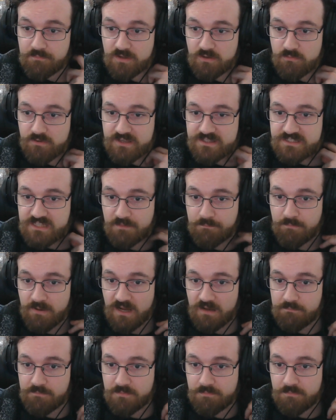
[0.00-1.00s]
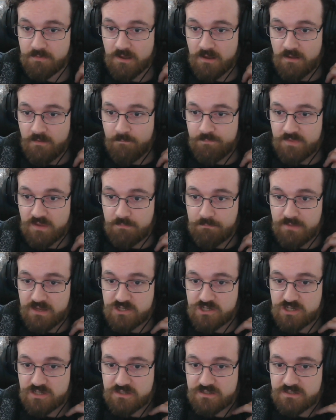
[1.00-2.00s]
there is a pop-up that
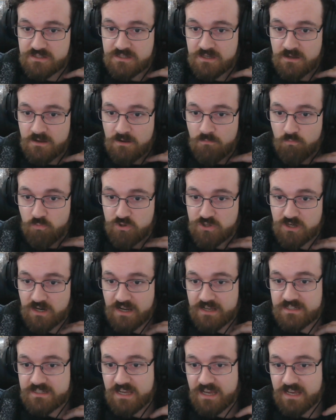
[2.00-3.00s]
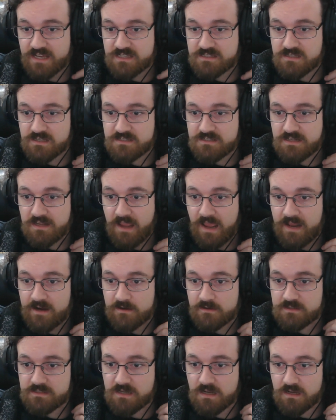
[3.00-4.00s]
mentions, would you like to access the
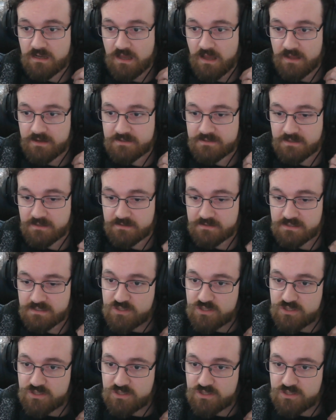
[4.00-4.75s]
adult content?